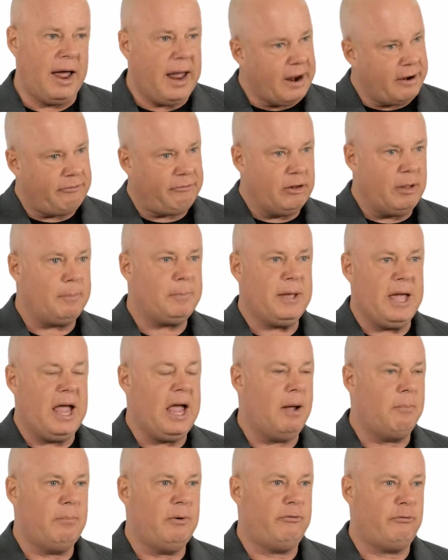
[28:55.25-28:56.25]
had a flip
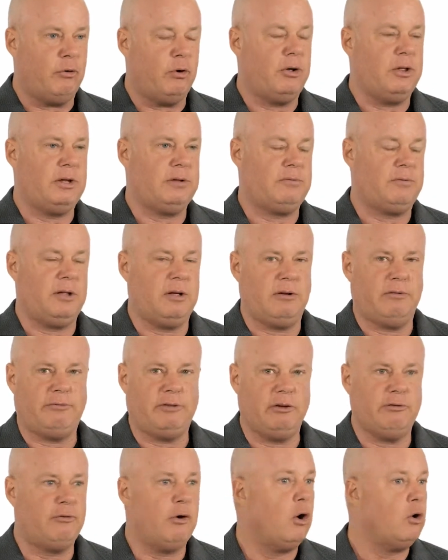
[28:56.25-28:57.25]
cam before
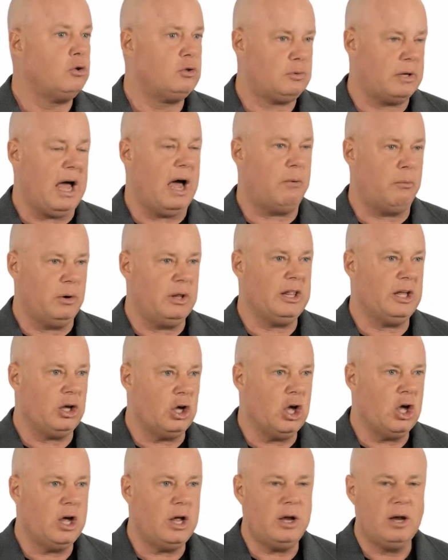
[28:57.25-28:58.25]
the phones got really
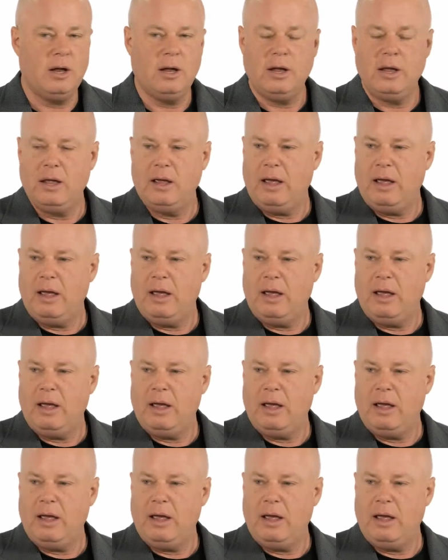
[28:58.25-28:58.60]
good.